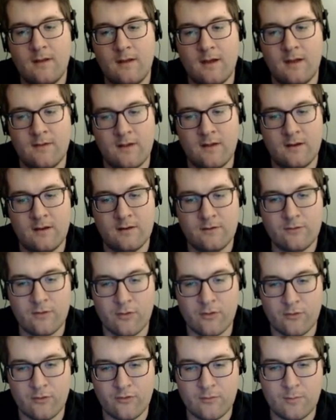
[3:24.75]
And then
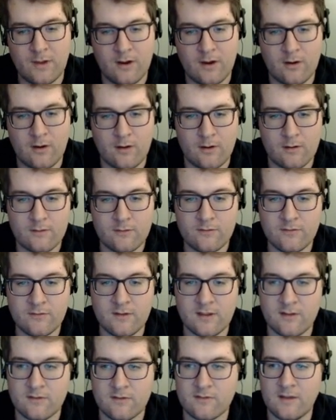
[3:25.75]
Slitherspear,
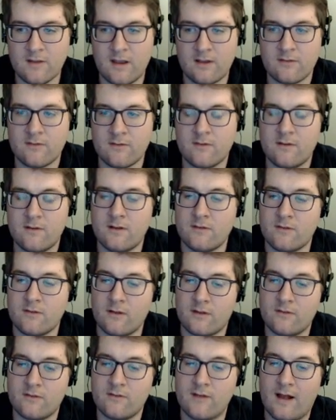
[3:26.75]
Sneaky Snakes is
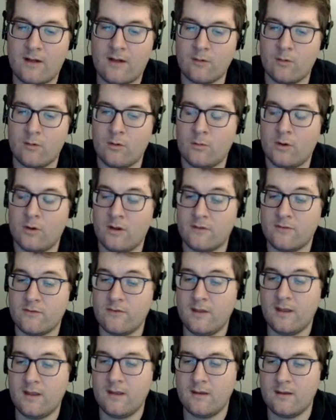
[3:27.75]
exactly what we want to
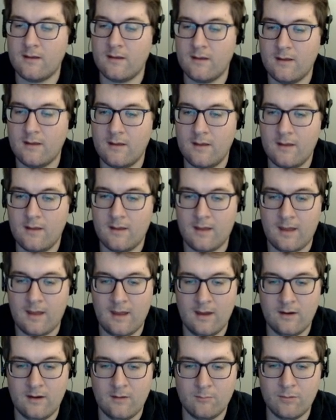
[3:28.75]
see.
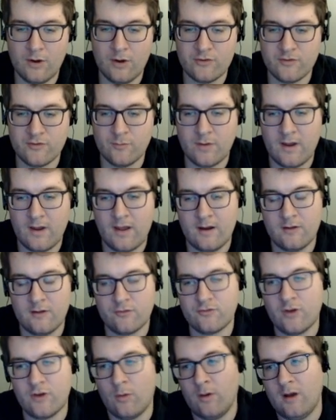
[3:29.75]
And a bunch of bananas
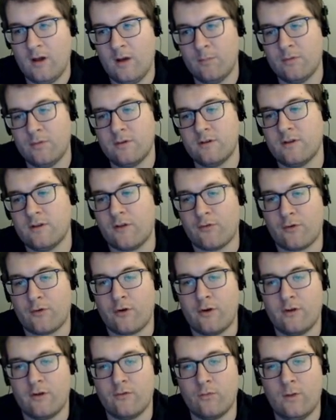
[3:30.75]
showing up doesn't
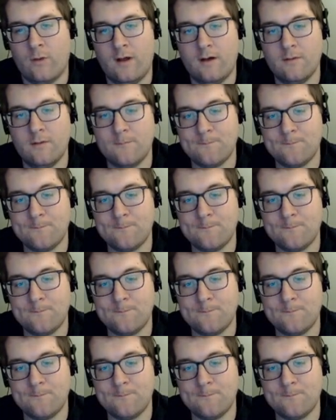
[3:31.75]
hurt as well.